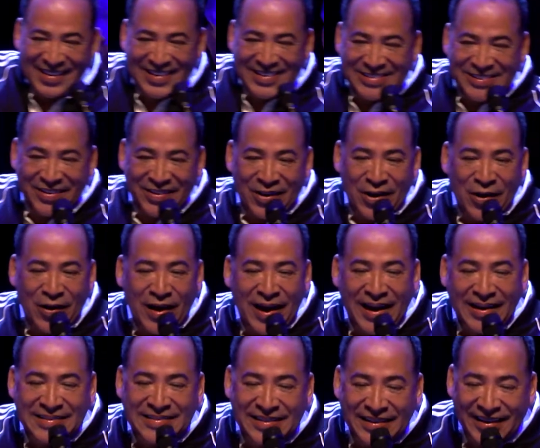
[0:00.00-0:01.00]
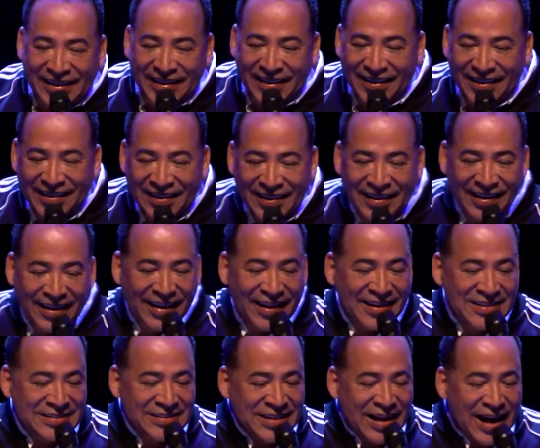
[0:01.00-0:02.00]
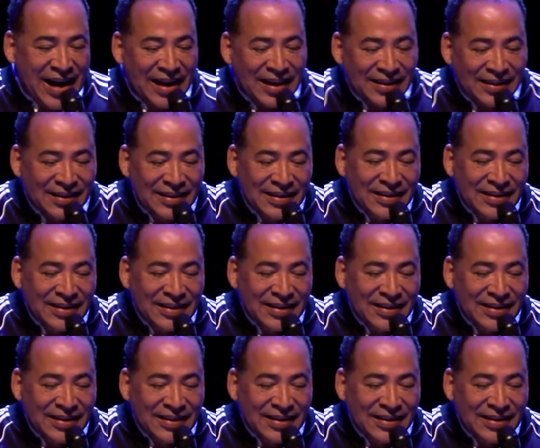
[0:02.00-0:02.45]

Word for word: so the whole idea is not